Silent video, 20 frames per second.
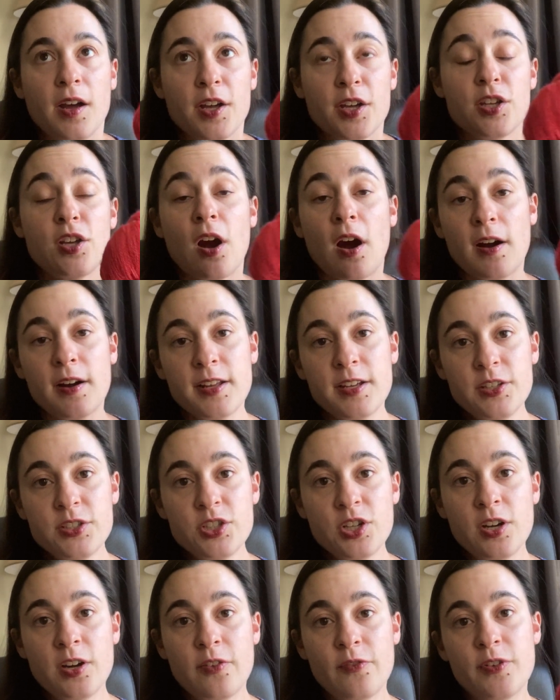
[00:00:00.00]

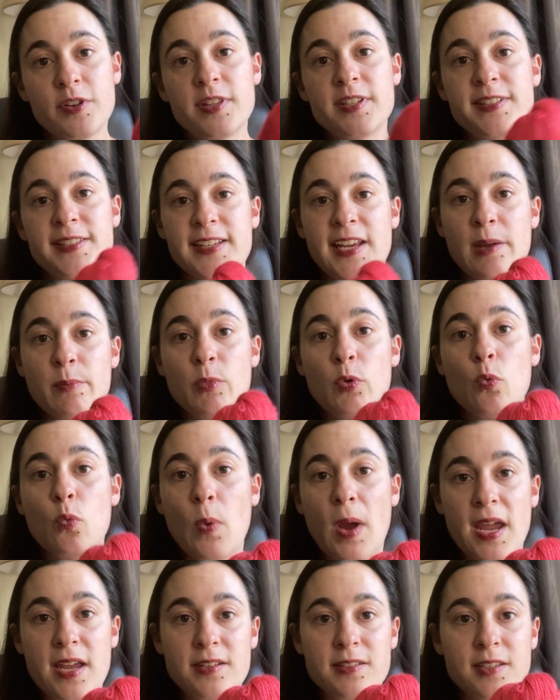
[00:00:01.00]
yardage for the same
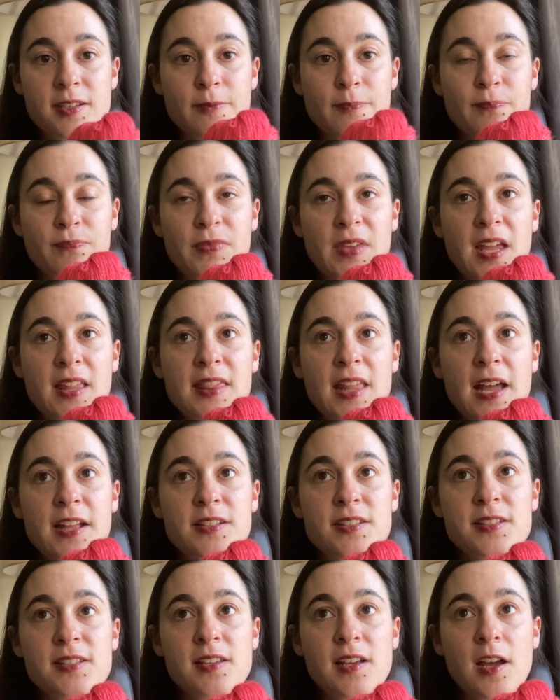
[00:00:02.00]
weight, and
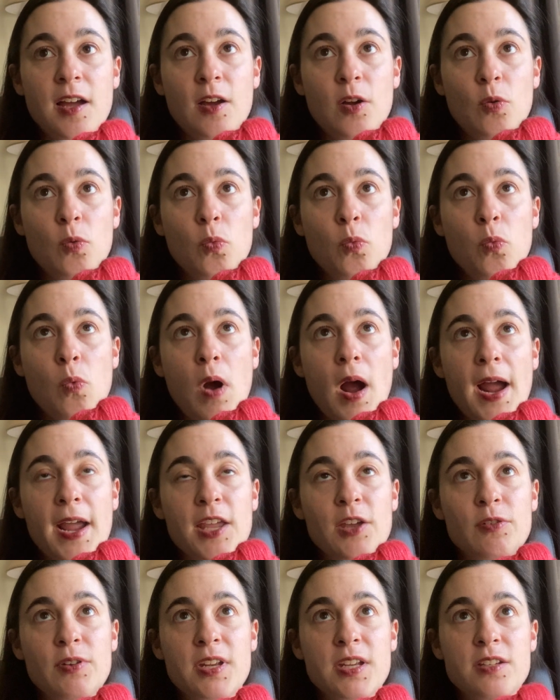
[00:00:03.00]
that's why
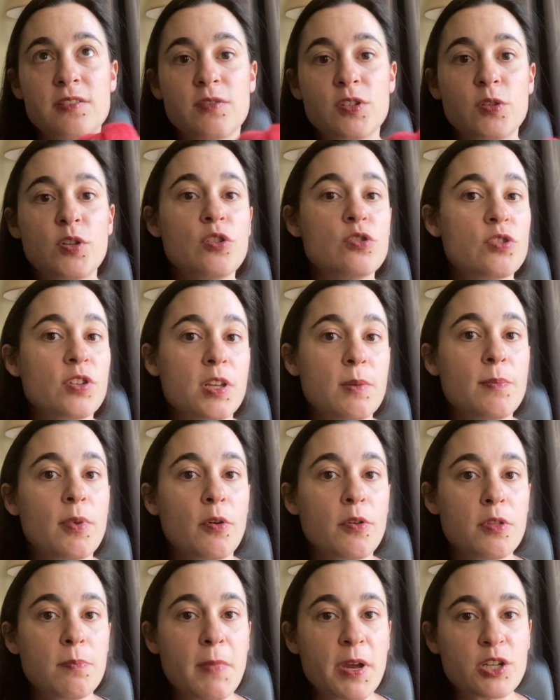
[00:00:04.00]
you need usually
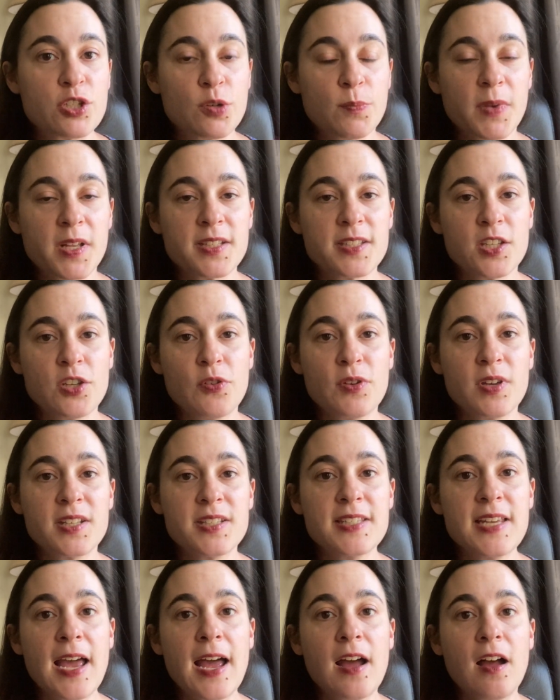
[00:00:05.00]
both measurements, and you can
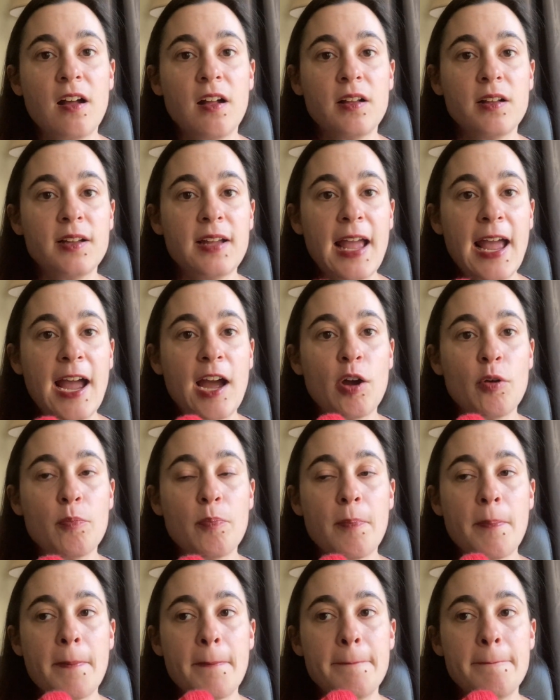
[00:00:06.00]
tell
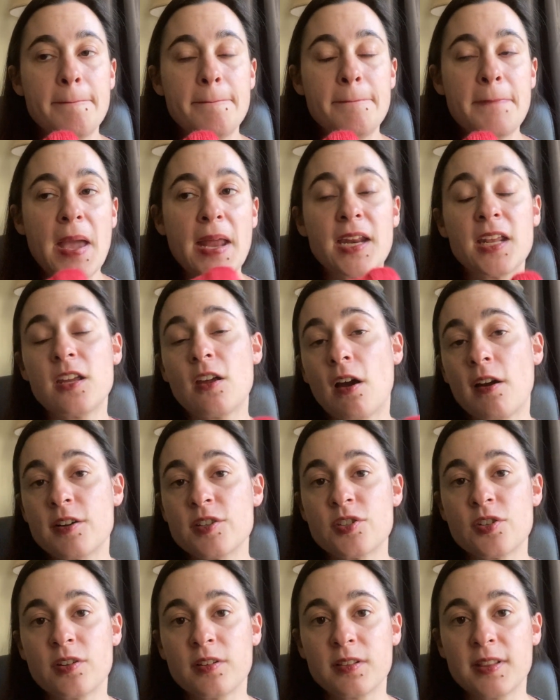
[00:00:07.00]
how many
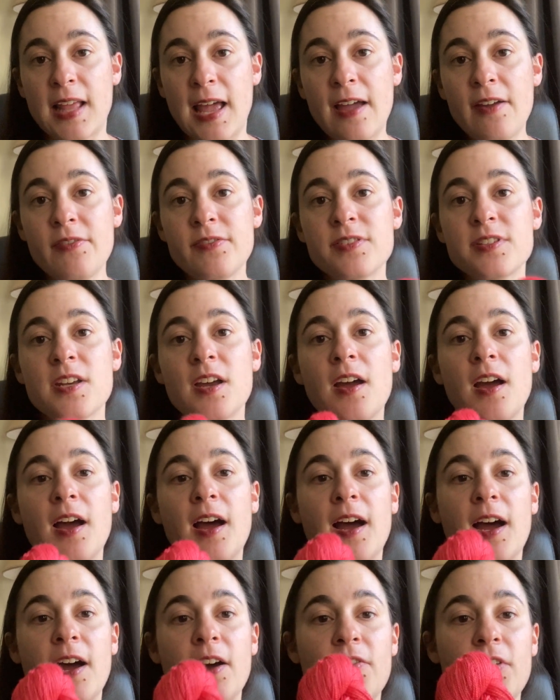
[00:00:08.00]
yards are left
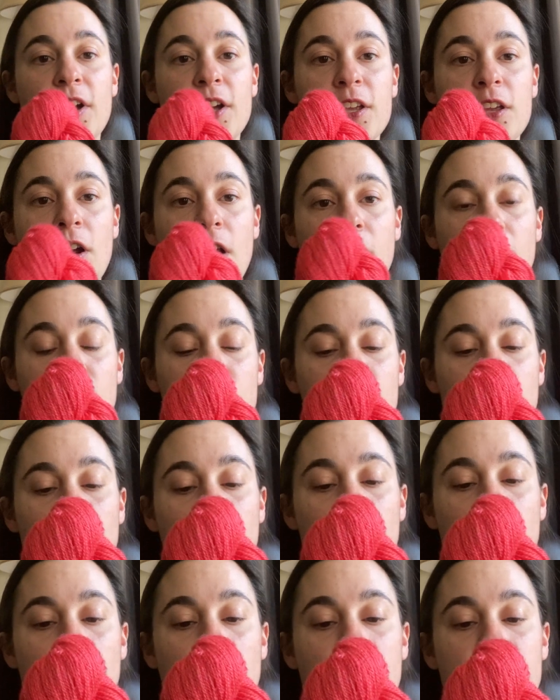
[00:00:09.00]
of a yarn
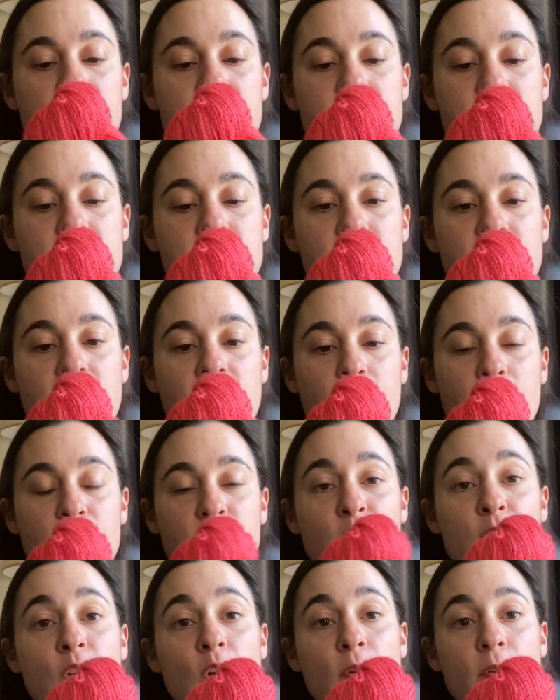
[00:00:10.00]
once
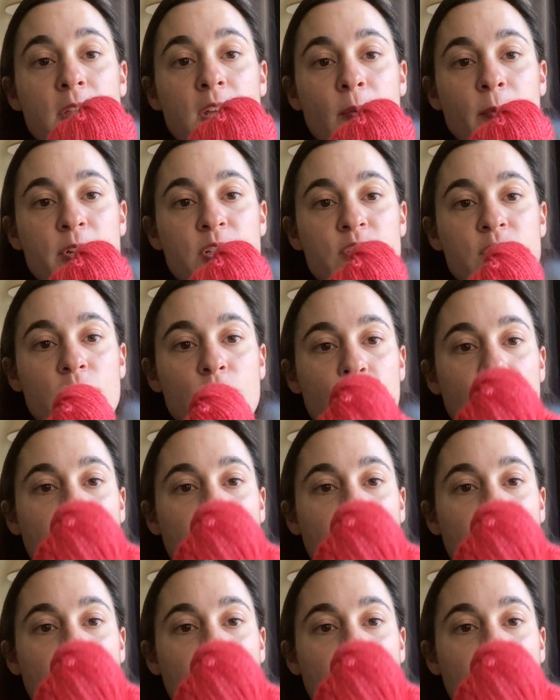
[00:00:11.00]
you know the original